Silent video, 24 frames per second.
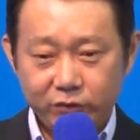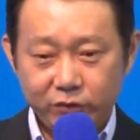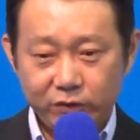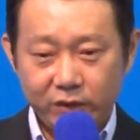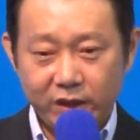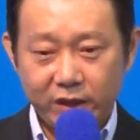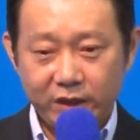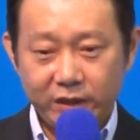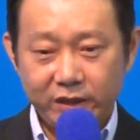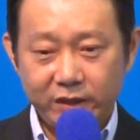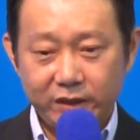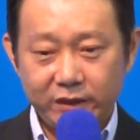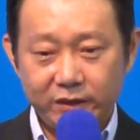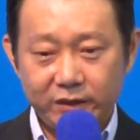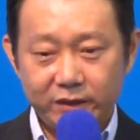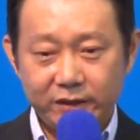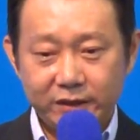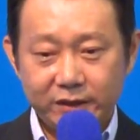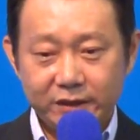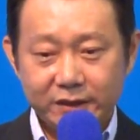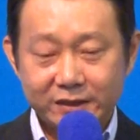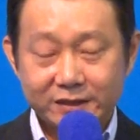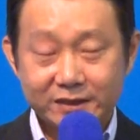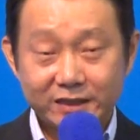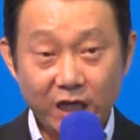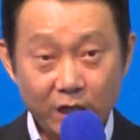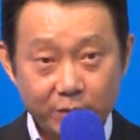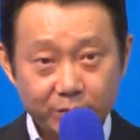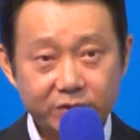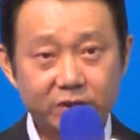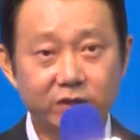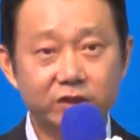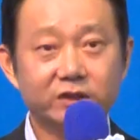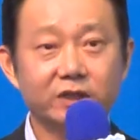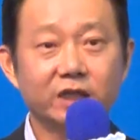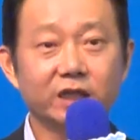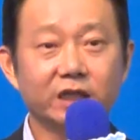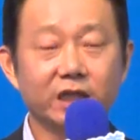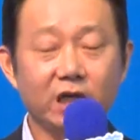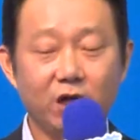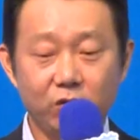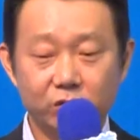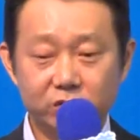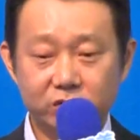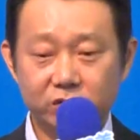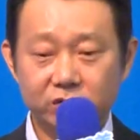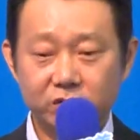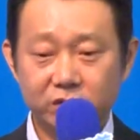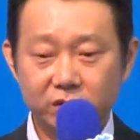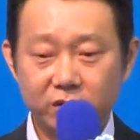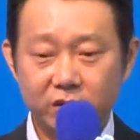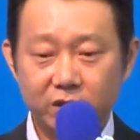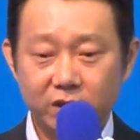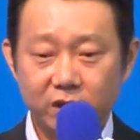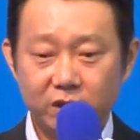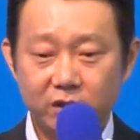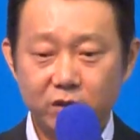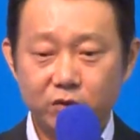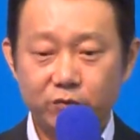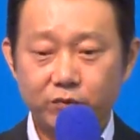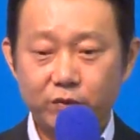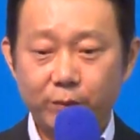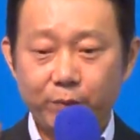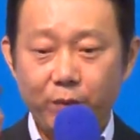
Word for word: if you are in 700,000,